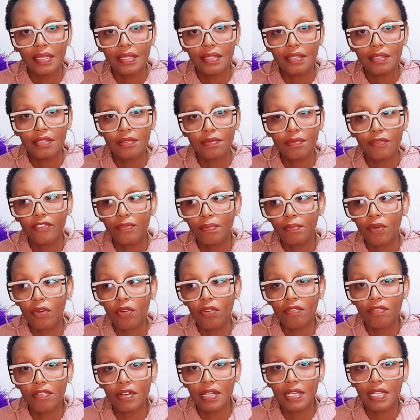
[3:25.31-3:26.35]
It's more
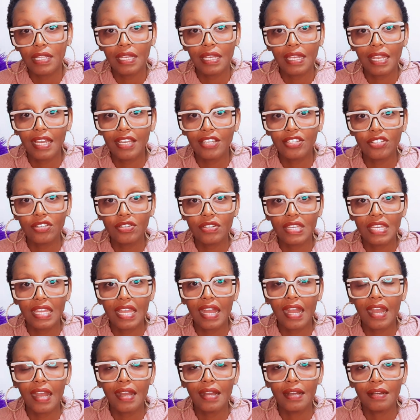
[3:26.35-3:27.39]
of a luxury
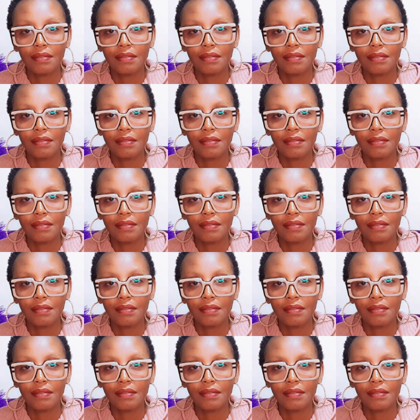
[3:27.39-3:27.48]
car.